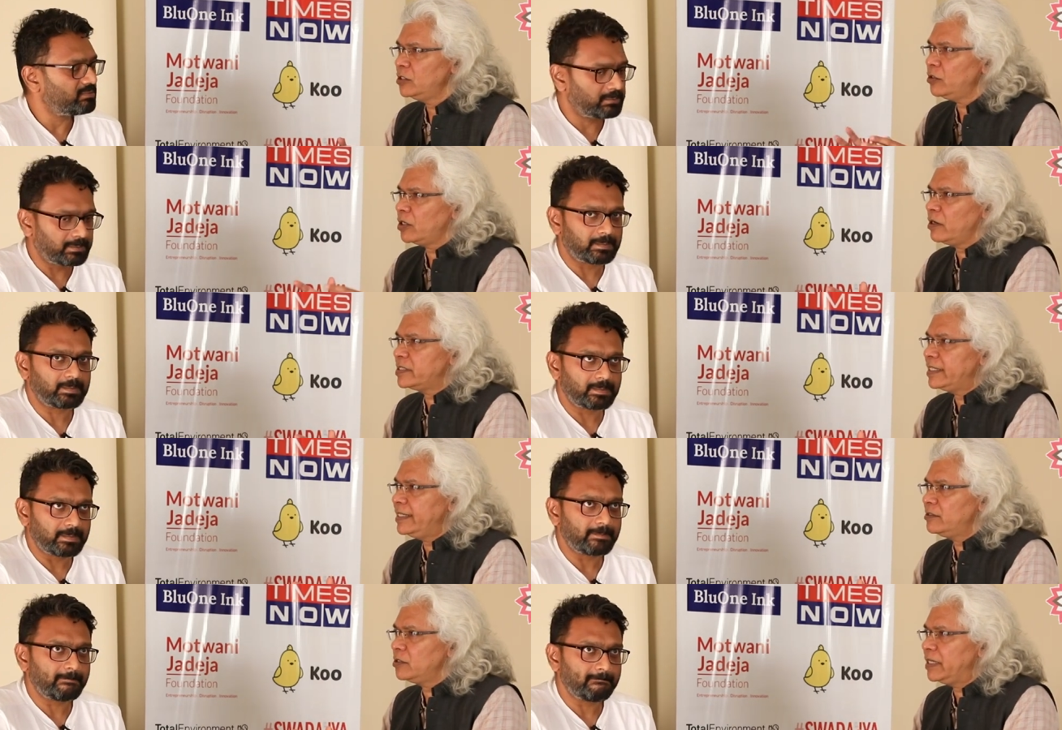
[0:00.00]
Speaker 1: you are not
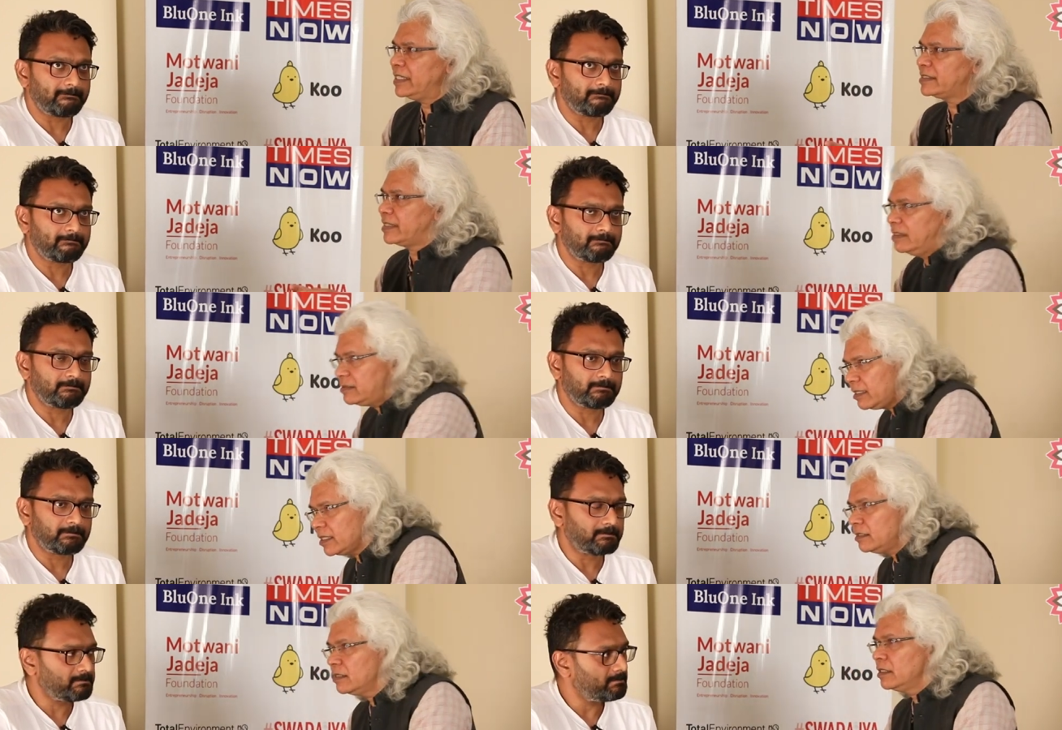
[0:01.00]
seen to be
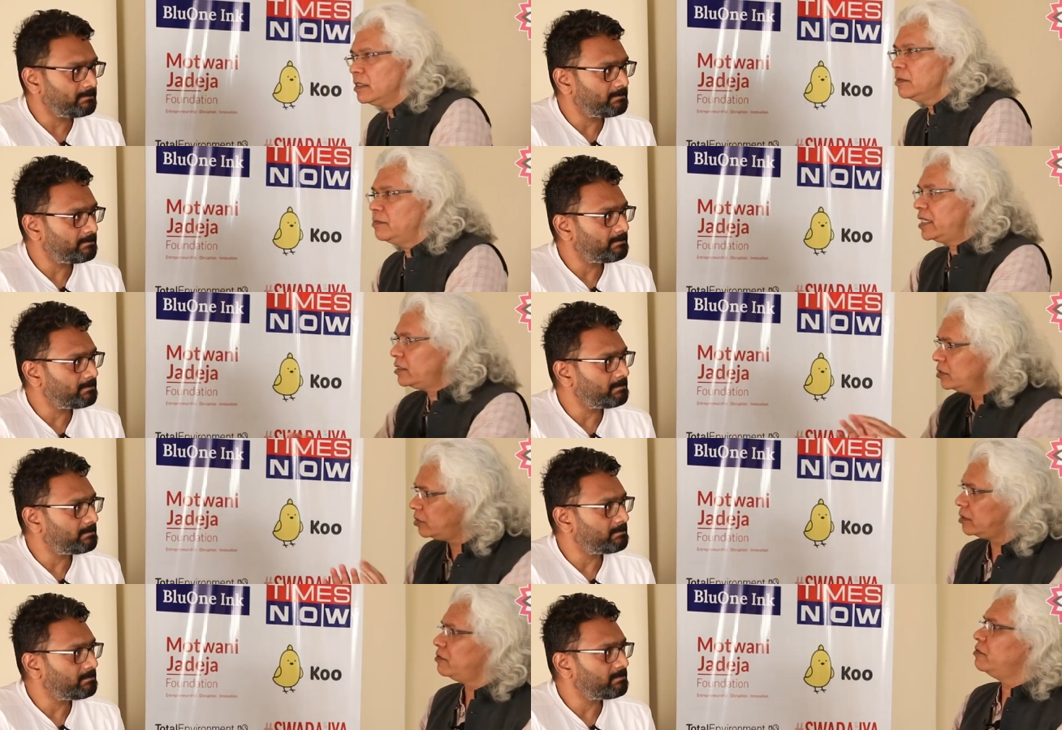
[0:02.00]
censoring, but
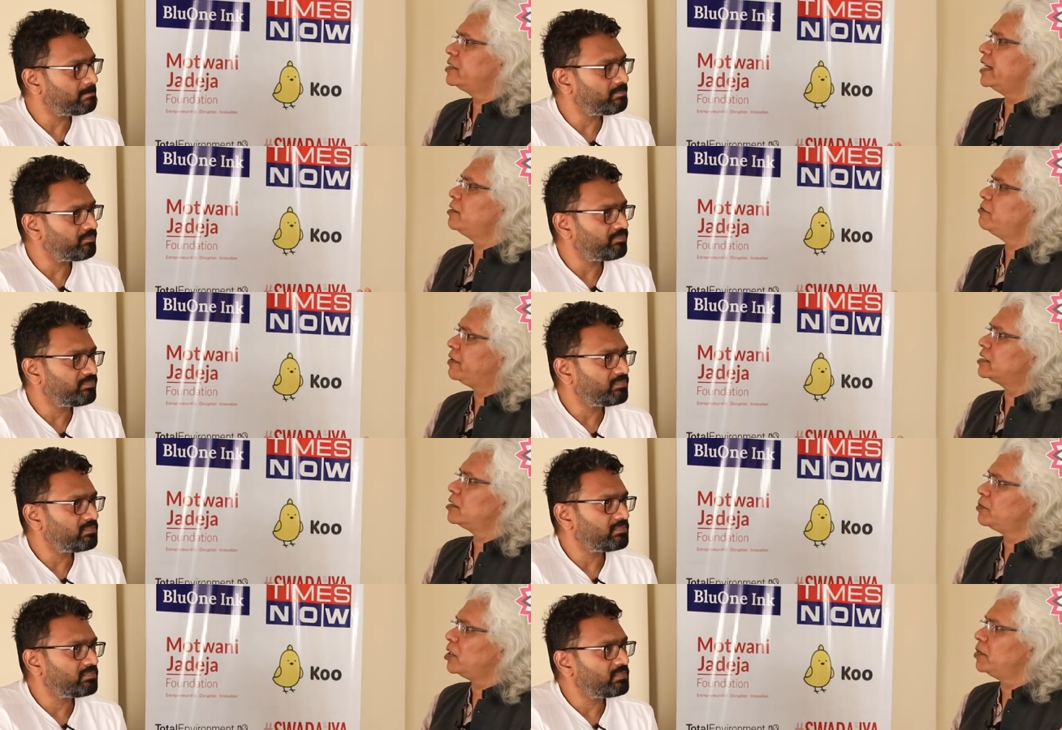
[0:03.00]
you are trying to fix
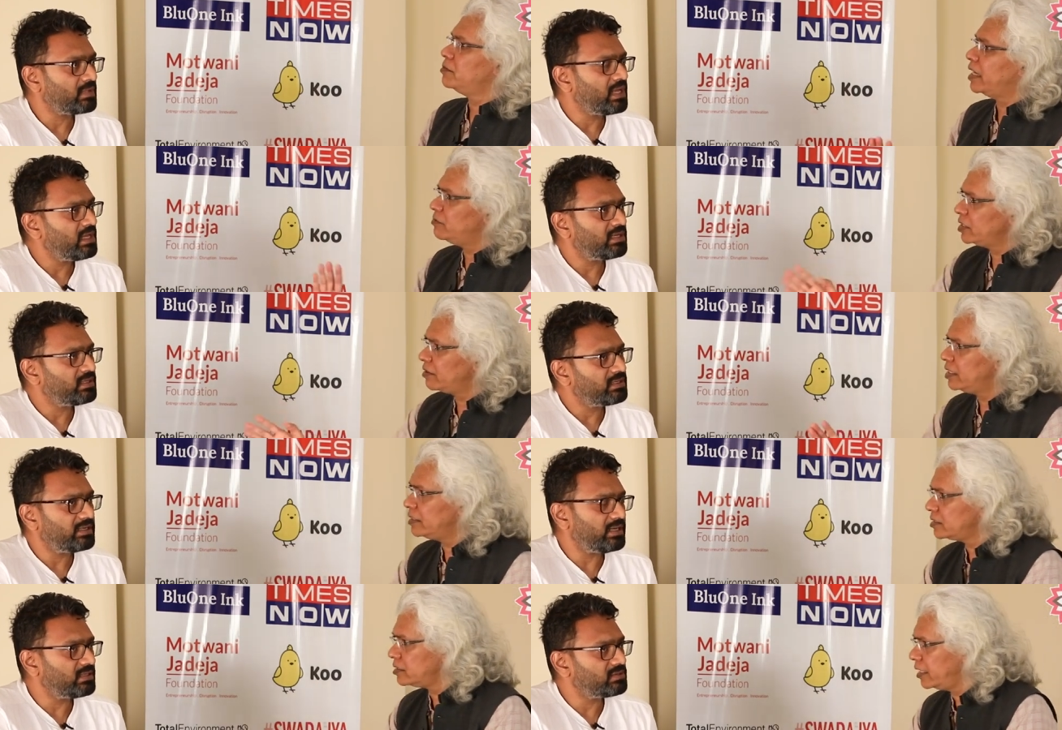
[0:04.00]
the problem. Have you given
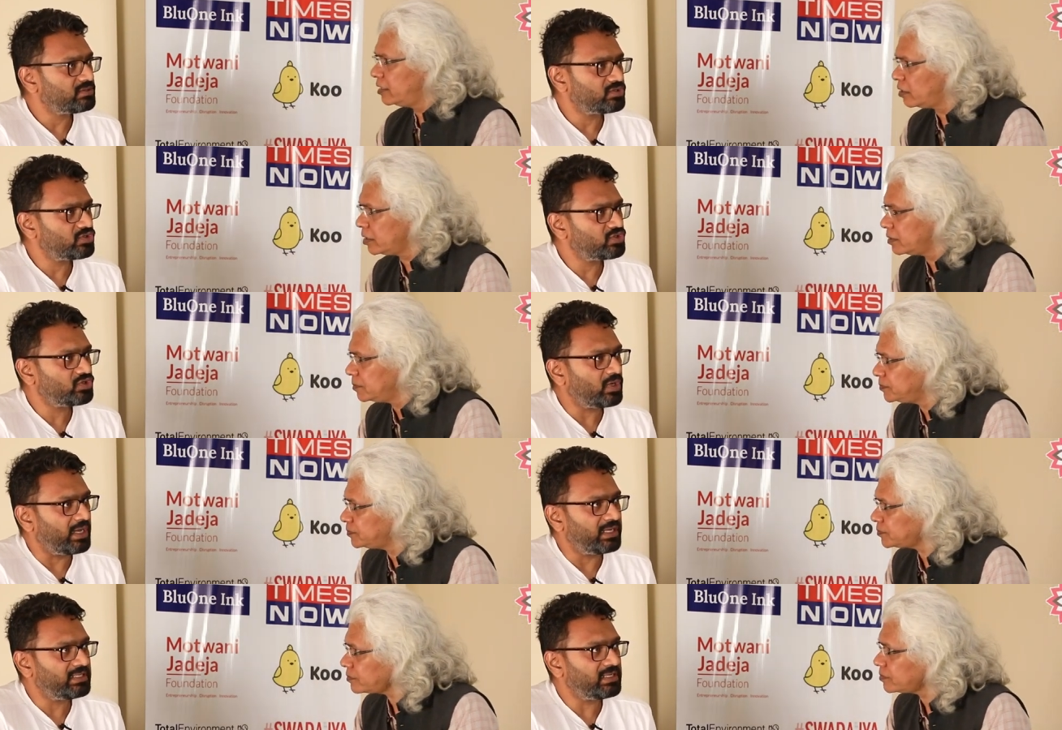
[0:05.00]
this yeah. any
Speaker 2: thought? So
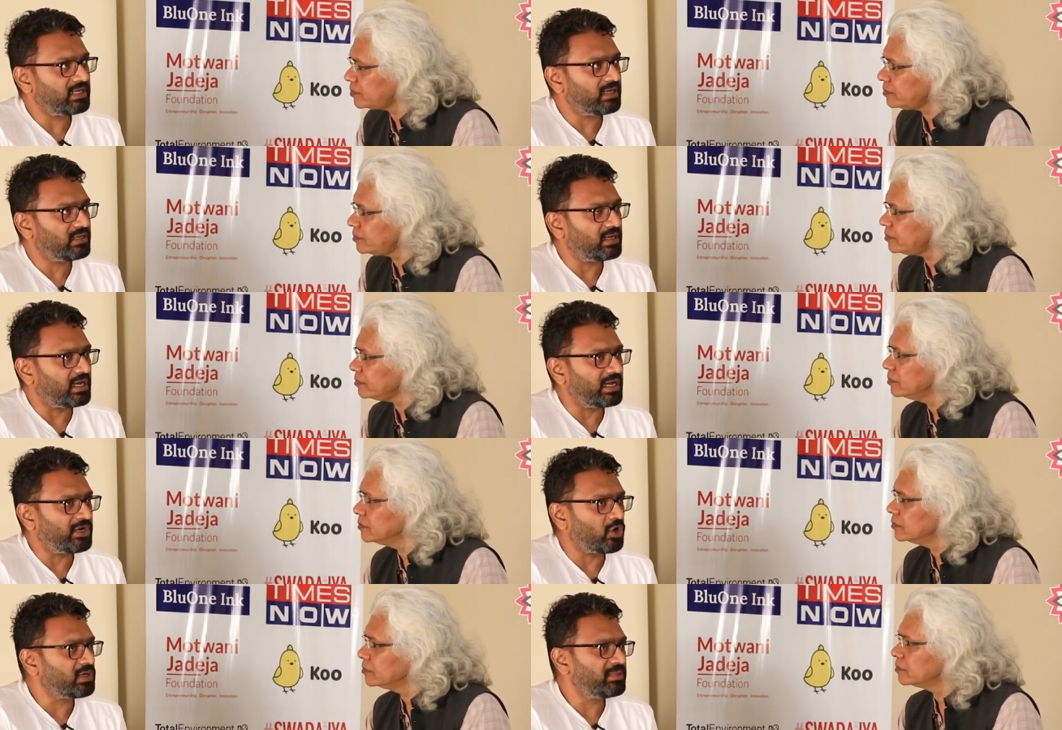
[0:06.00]
I think
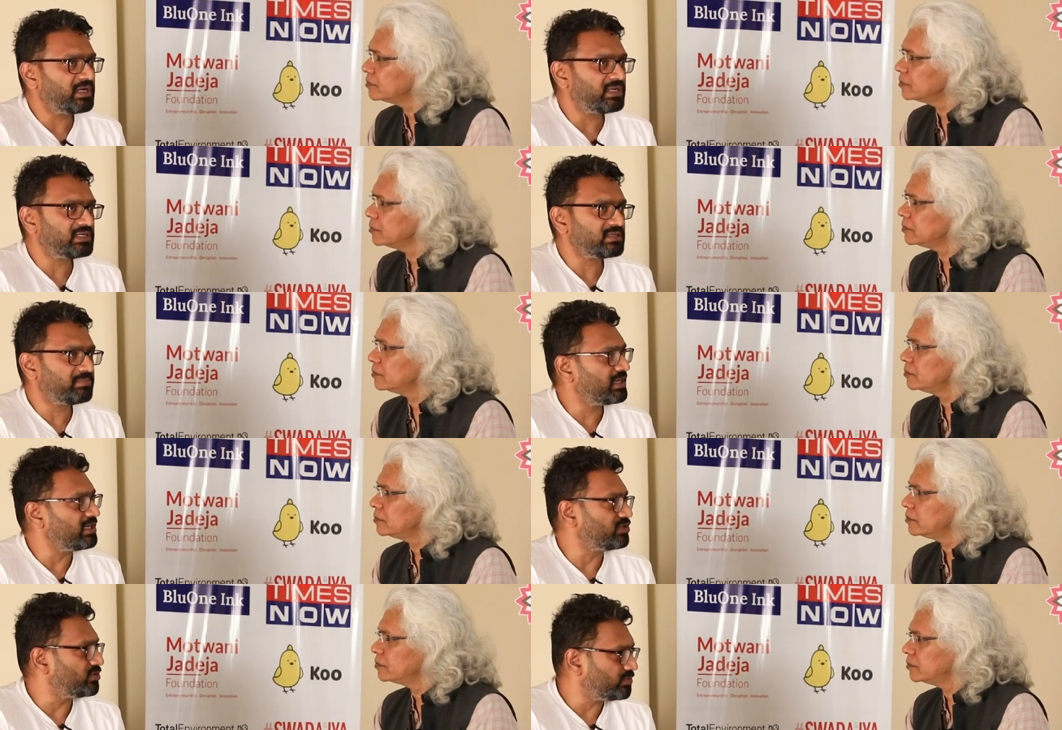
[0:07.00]
anonymity is a big
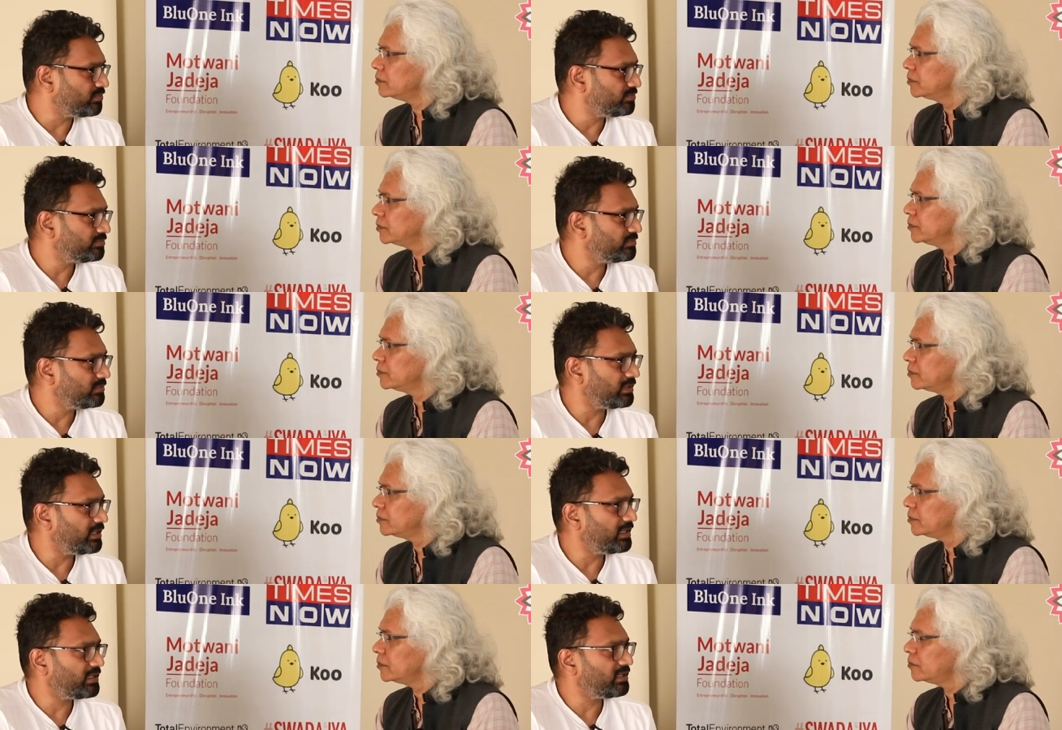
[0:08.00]
issue,
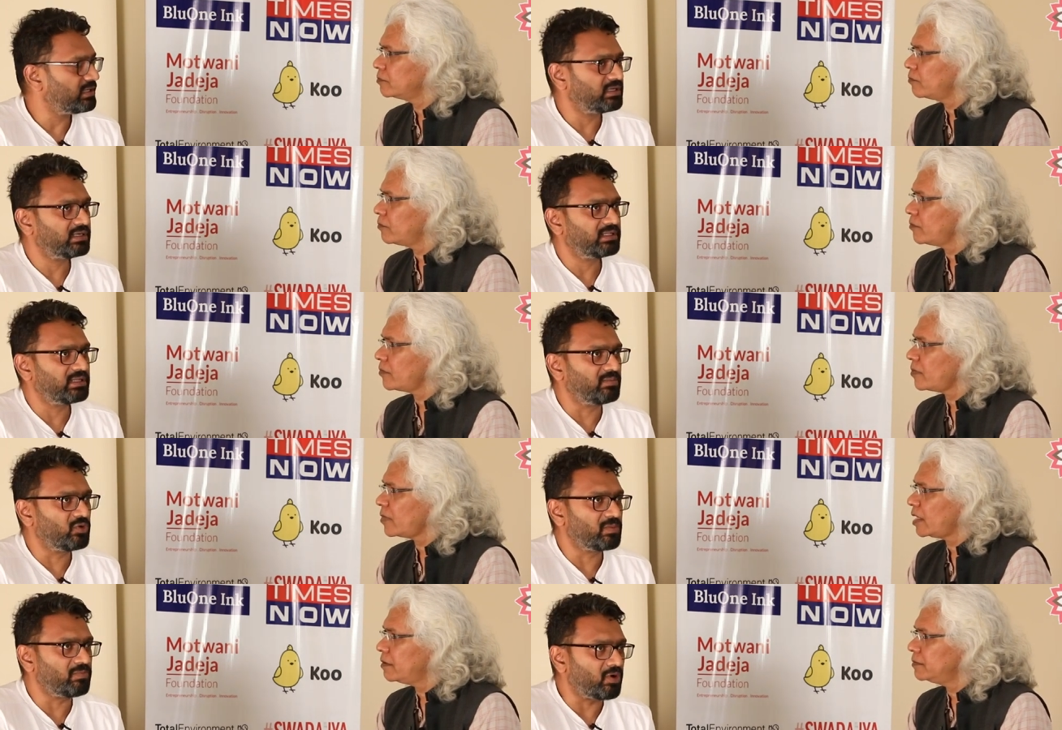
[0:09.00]
right? Uh, the
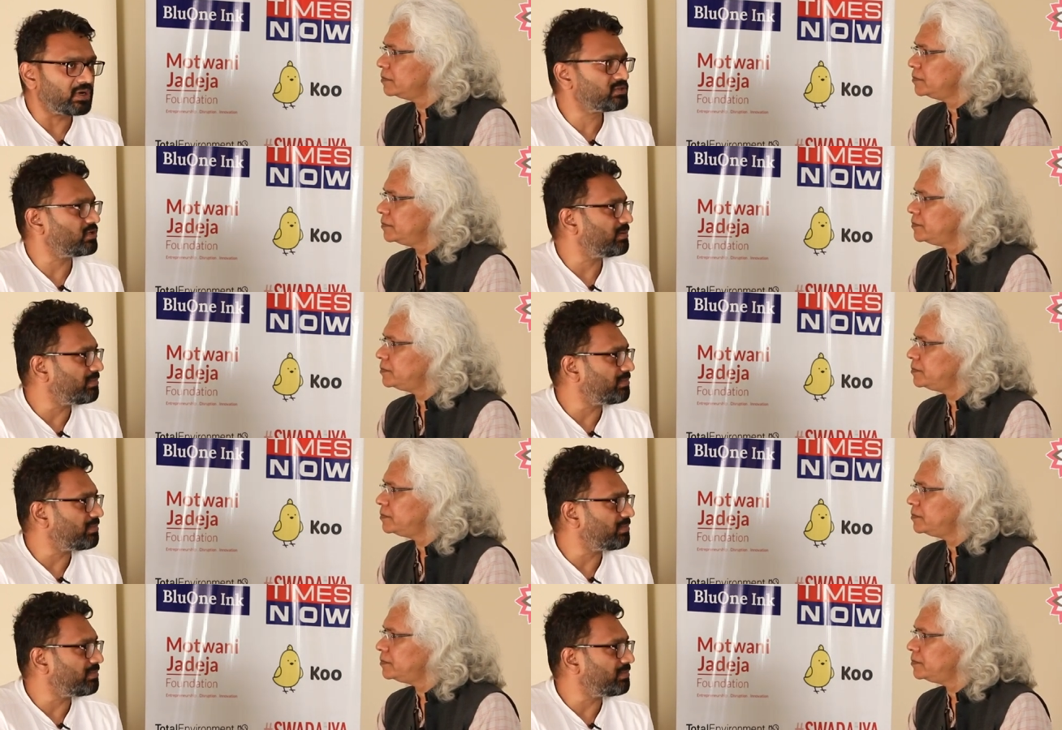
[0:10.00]
more bots on a